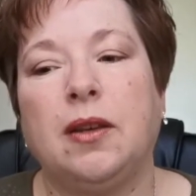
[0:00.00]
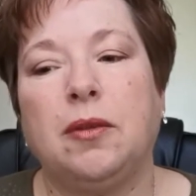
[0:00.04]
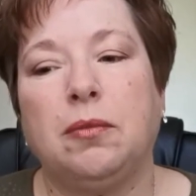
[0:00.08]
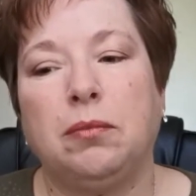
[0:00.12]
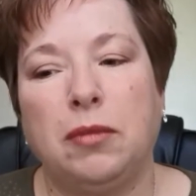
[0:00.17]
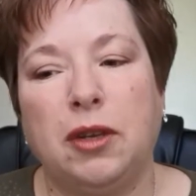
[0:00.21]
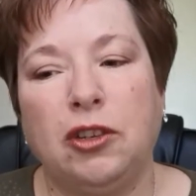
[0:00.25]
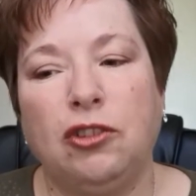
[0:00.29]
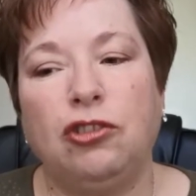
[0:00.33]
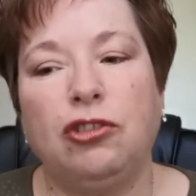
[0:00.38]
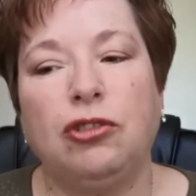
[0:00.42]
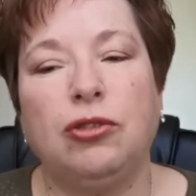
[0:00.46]

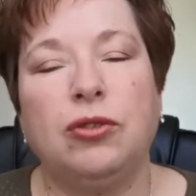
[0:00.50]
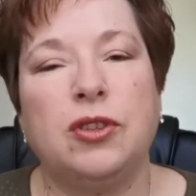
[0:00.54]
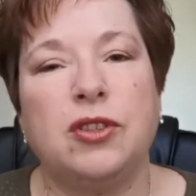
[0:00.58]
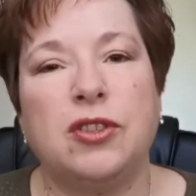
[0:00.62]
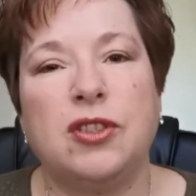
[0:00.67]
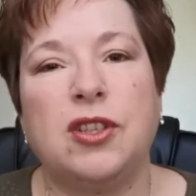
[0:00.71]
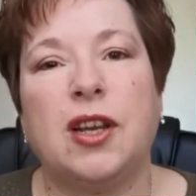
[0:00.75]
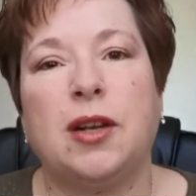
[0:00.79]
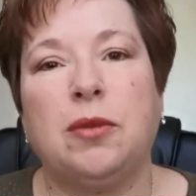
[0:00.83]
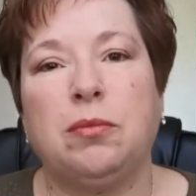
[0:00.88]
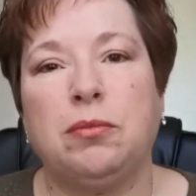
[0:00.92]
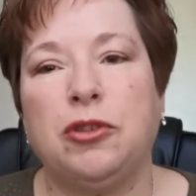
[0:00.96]
Make sure the
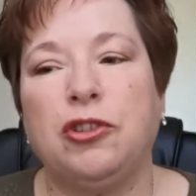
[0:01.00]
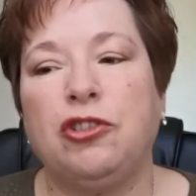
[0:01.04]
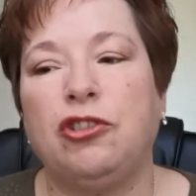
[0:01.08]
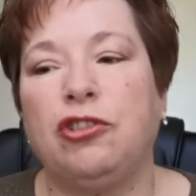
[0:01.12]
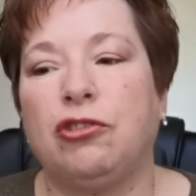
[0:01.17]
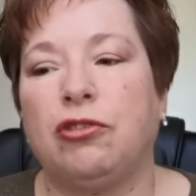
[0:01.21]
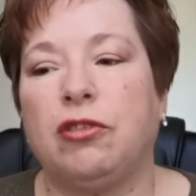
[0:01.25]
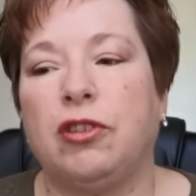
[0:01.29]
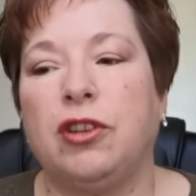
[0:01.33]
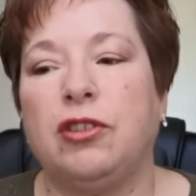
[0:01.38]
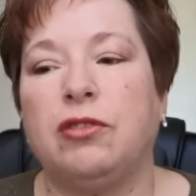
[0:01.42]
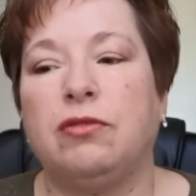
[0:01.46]

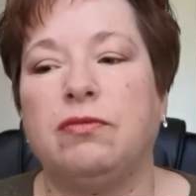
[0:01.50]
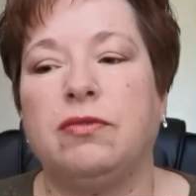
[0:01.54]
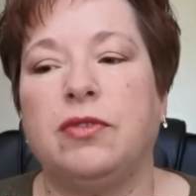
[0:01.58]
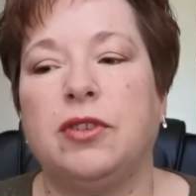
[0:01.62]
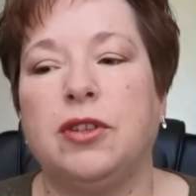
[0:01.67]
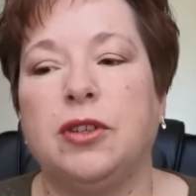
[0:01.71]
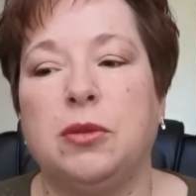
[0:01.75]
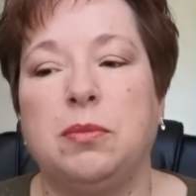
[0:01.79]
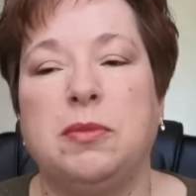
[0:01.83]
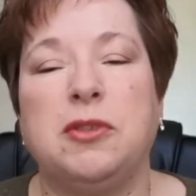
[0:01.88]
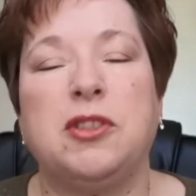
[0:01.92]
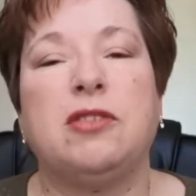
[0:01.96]
temperature in your
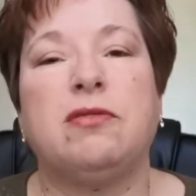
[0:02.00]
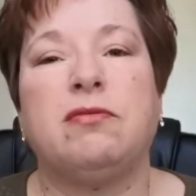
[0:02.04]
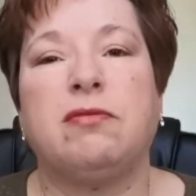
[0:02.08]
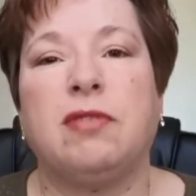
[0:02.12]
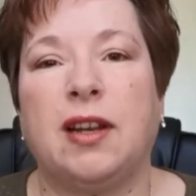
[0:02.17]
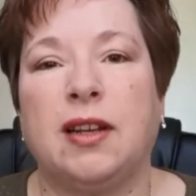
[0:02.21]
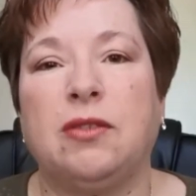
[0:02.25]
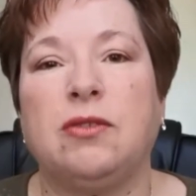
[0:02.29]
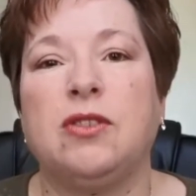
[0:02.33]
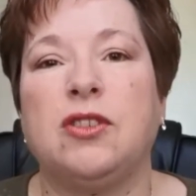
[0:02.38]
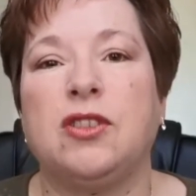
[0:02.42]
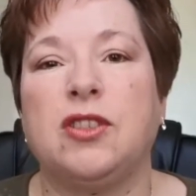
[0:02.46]
room is
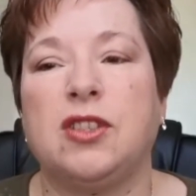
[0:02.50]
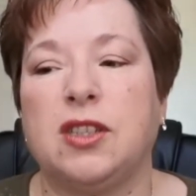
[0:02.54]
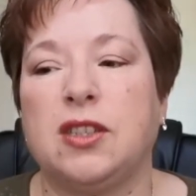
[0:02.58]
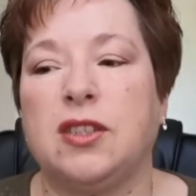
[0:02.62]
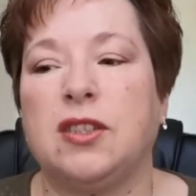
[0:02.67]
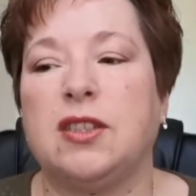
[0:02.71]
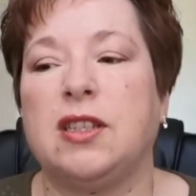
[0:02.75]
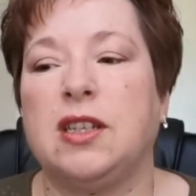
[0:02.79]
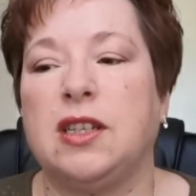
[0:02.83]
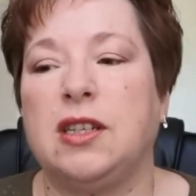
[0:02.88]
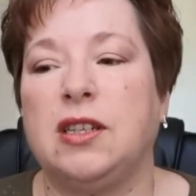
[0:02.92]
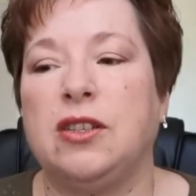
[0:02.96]
around
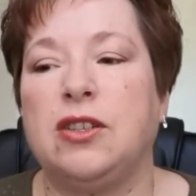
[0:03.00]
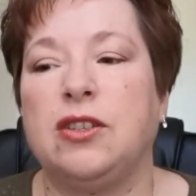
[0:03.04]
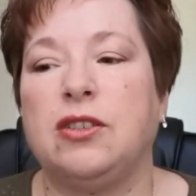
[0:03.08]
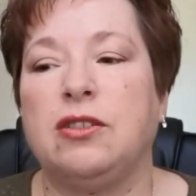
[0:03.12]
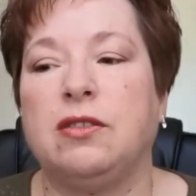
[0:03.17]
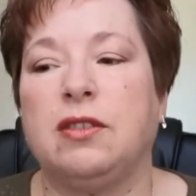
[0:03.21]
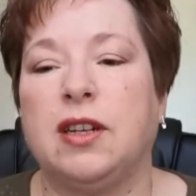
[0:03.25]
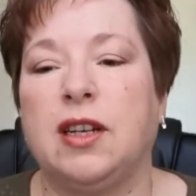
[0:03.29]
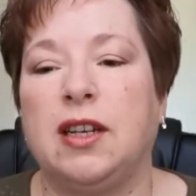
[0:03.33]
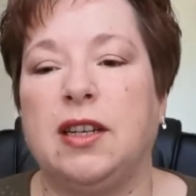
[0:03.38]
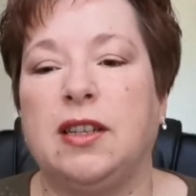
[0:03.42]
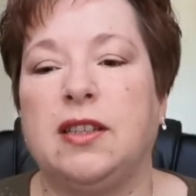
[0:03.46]
16
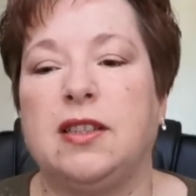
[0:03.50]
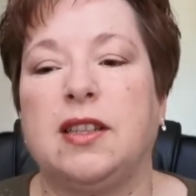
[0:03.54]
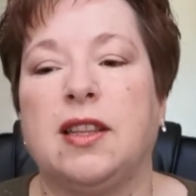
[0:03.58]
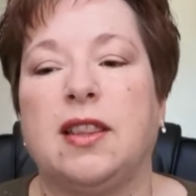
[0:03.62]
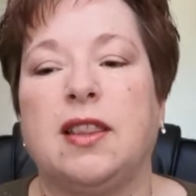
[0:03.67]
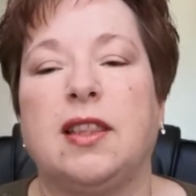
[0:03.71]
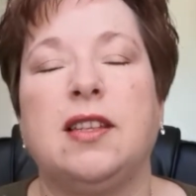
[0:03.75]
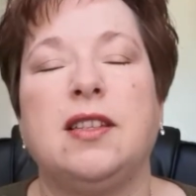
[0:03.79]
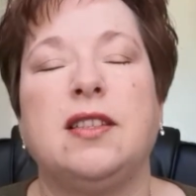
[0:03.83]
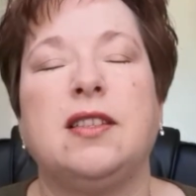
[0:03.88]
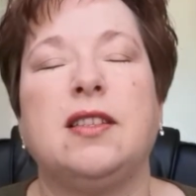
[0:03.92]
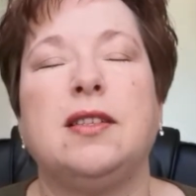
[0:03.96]
degrees.
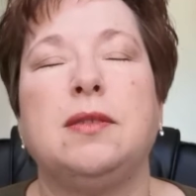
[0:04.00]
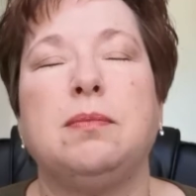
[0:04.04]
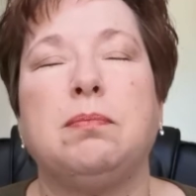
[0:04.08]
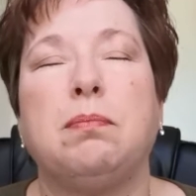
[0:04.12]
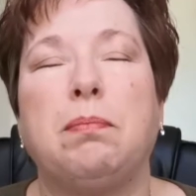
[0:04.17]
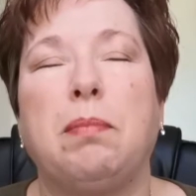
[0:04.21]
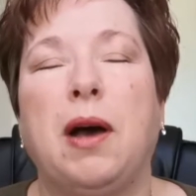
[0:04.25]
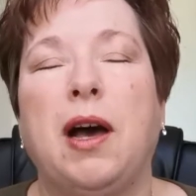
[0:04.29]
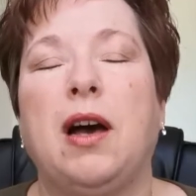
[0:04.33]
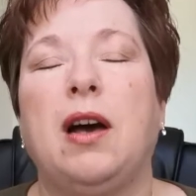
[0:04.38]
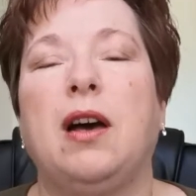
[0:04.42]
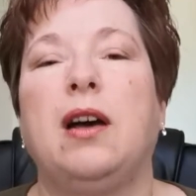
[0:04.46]
This is
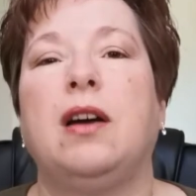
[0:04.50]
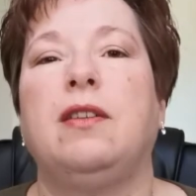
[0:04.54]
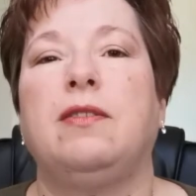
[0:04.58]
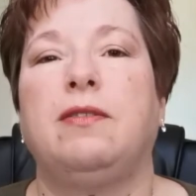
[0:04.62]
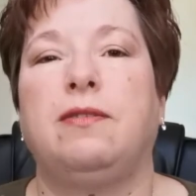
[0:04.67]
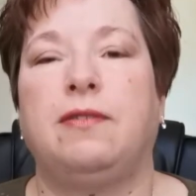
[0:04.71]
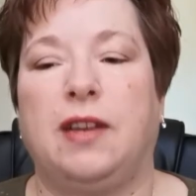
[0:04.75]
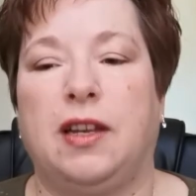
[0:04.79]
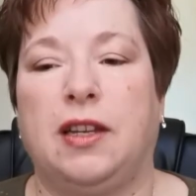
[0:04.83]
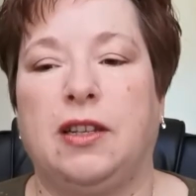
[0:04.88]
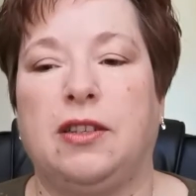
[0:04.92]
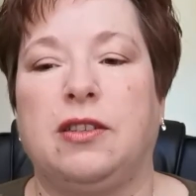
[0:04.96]

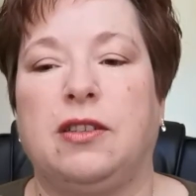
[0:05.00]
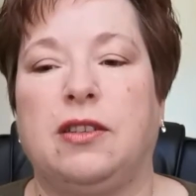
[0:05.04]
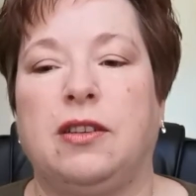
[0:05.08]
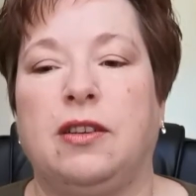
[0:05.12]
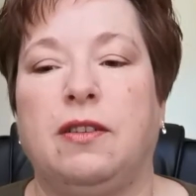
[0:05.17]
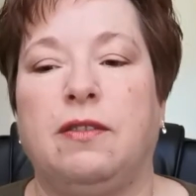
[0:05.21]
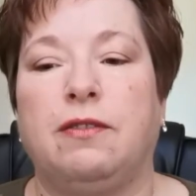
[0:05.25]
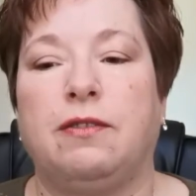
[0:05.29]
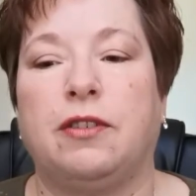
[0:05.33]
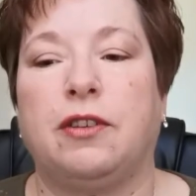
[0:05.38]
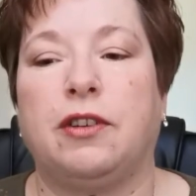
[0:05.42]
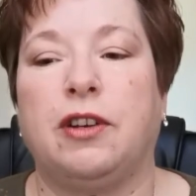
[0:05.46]
perfect
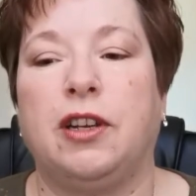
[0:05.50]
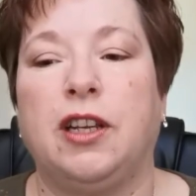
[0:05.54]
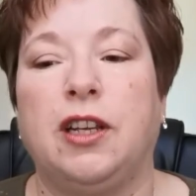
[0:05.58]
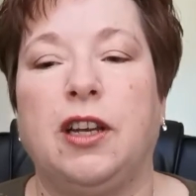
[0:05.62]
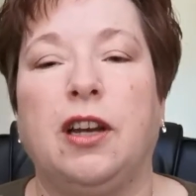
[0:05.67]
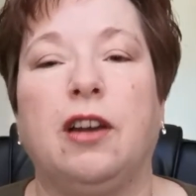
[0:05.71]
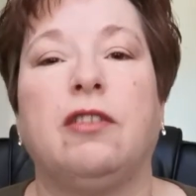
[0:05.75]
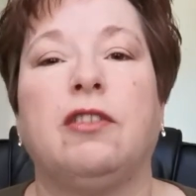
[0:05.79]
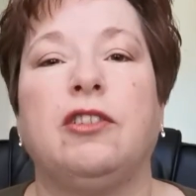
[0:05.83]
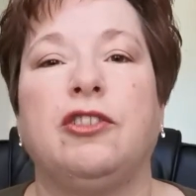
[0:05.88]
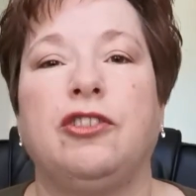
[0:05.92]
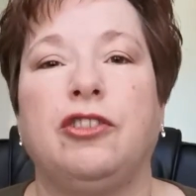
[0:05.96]
for
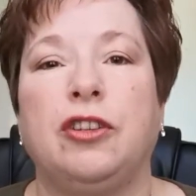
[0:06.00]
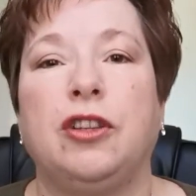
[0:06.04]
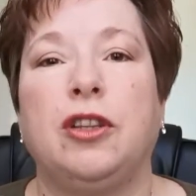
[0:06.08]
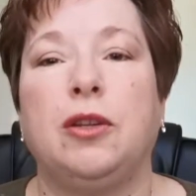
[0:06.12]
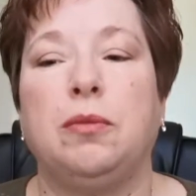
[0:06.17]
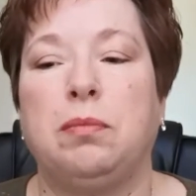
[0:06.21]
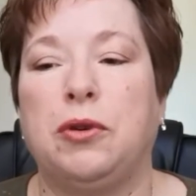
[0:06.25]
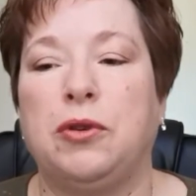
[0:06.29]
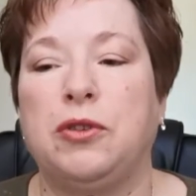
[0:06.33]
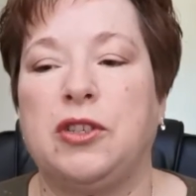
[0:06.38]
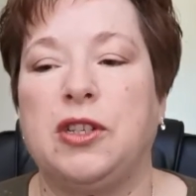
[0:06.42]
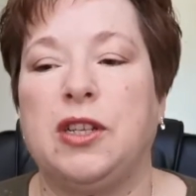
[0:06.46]
encouraging the
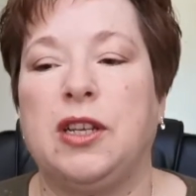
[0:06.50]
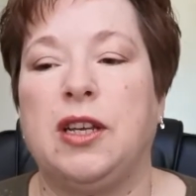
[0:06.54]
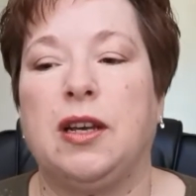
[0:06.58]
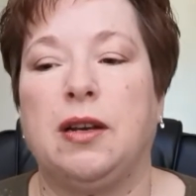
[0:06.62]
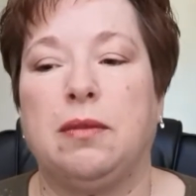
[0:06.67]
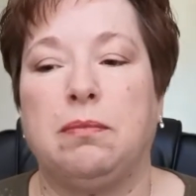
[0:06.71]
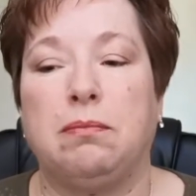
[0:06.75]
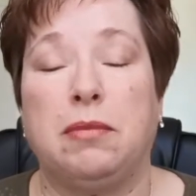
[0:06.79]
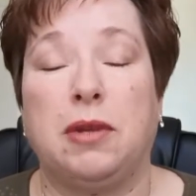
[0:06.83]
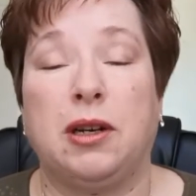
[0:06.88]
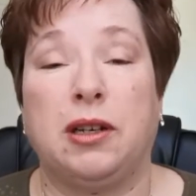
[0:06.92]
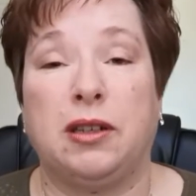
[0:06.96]
body
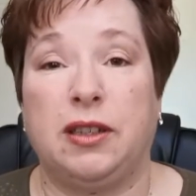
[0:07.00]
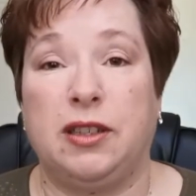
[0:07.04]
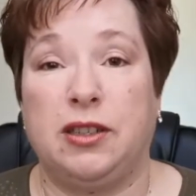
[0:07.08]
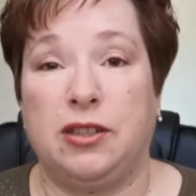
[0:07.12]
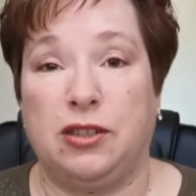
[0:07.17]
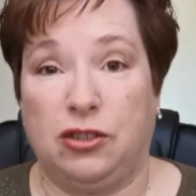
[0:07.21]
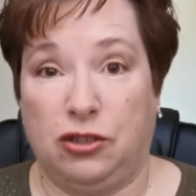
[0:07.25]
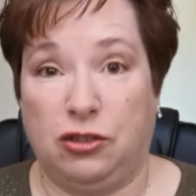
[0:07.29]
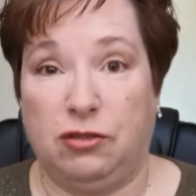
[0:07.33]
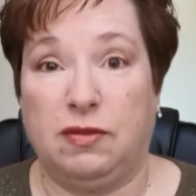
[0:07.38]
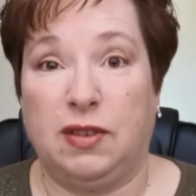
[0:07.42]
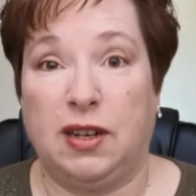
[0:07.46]
and mind
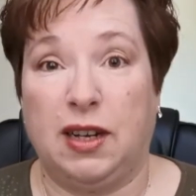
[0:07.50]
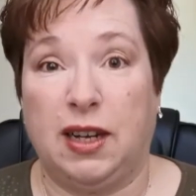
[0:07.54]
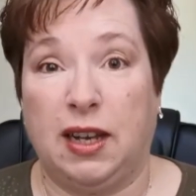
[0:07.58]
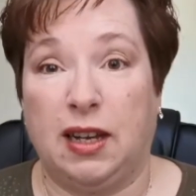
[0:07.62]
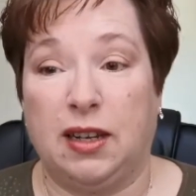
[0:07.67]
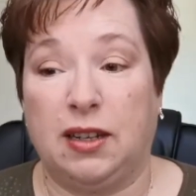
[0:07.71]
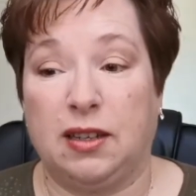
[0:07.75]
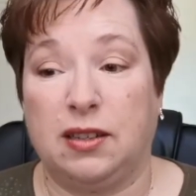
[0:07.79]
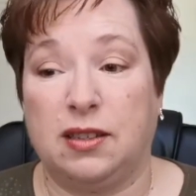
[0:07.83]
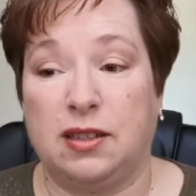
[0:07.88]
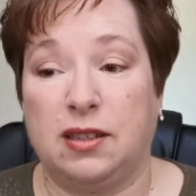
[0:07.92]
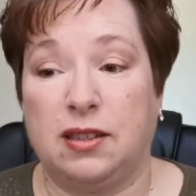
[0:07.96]
to
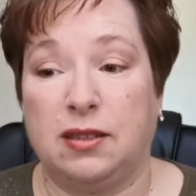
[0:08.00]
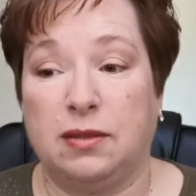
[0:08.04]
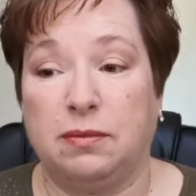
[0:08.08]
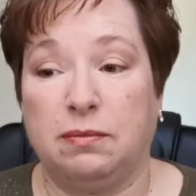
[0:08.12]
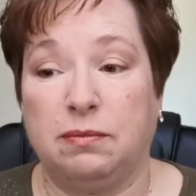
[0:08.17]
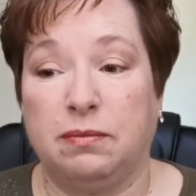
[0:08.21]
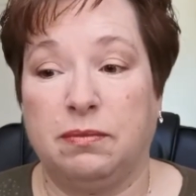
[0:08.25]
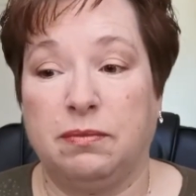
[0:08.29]
relax.